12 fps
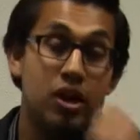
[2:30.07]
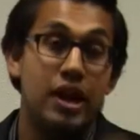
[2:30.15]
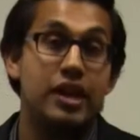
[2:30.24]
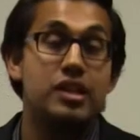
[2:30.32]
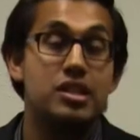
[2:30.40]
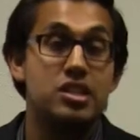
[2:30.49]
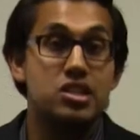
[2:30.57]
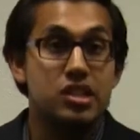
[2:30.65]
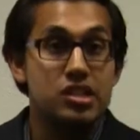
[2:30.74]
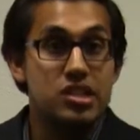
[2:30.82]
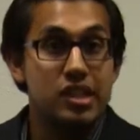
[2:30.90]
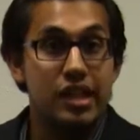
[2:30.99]
I
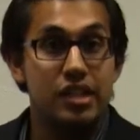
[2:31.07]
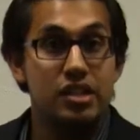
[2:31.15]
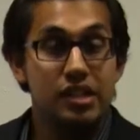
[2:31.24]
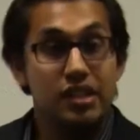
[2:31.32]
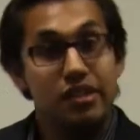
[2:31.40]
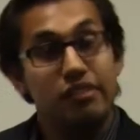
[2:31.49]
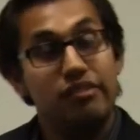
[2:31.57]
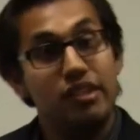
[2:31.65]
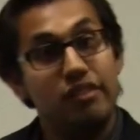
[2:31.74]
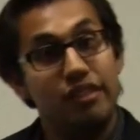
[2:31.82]
discussed the idea of